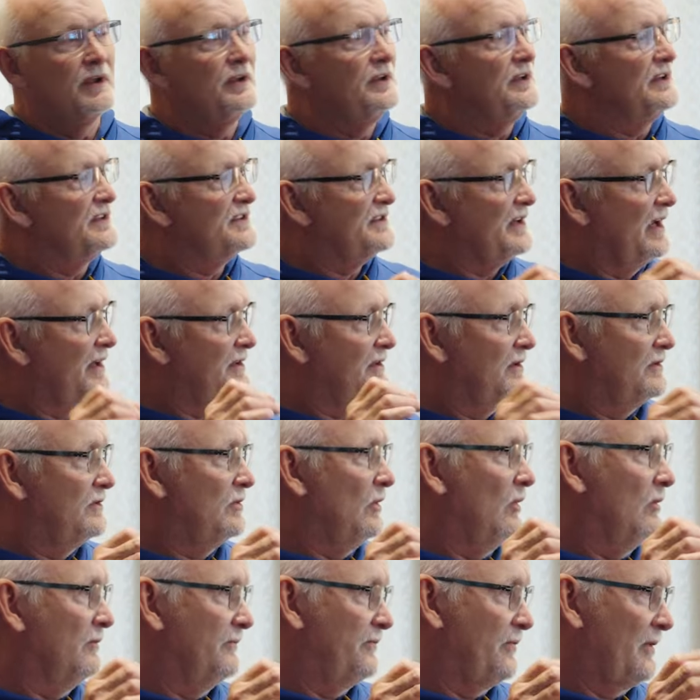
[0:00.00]
You set the
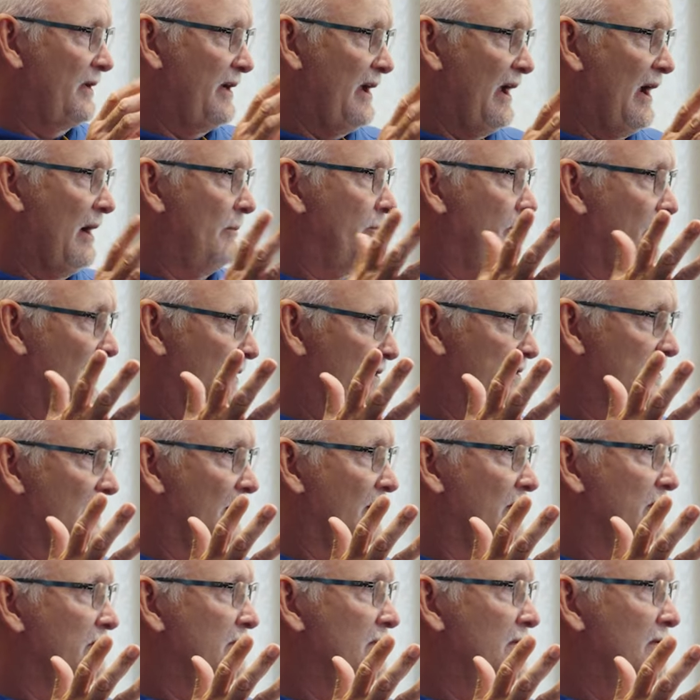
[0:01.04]
tone for camp right there.